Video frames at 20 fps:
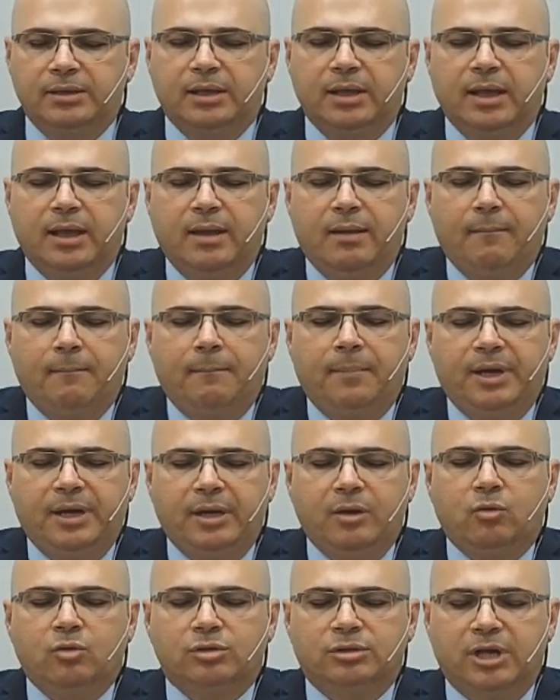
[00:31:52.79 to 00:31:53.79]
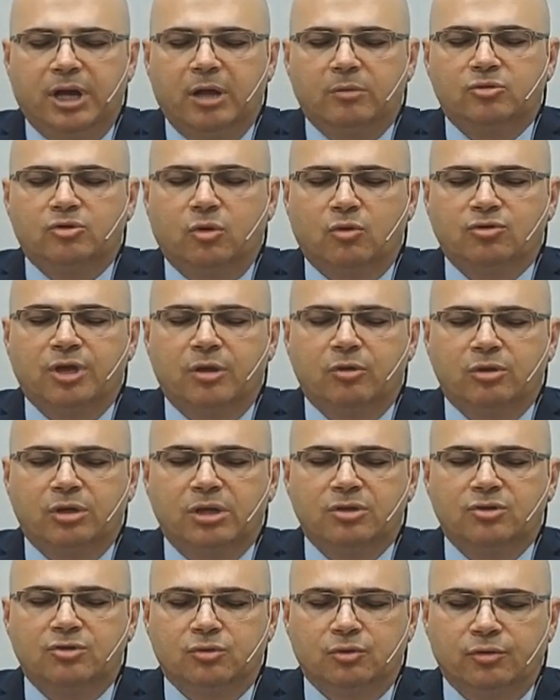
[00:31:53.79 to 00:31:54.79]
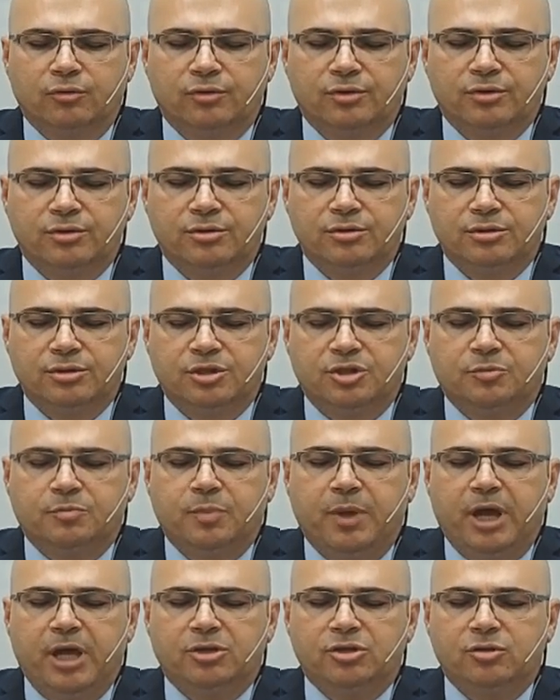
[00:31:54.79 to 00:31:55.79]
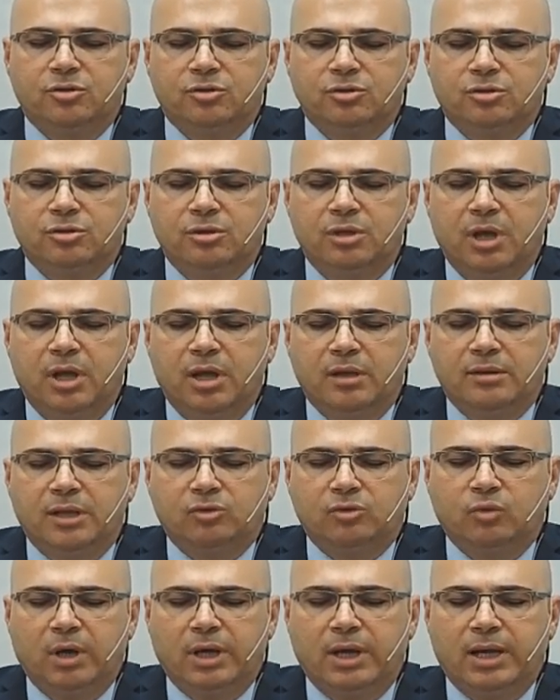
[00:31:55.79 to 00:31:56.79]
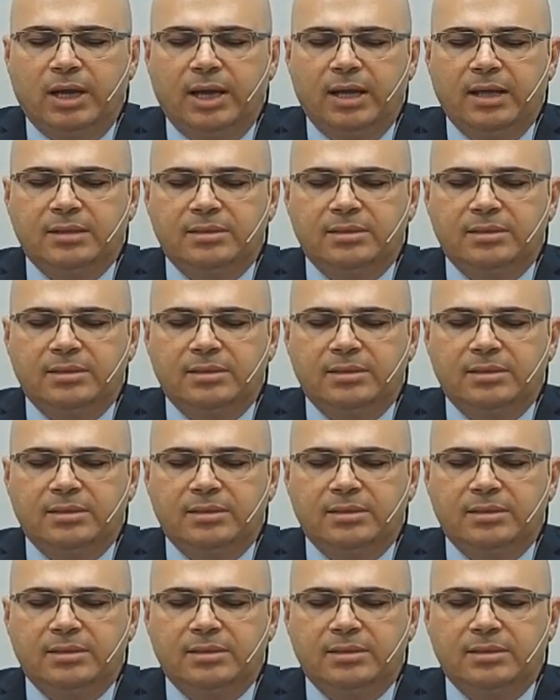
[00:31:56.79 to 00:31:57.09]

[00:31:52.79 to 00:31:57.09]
operate us and prepare us, Lord, to meet with you in the clouds.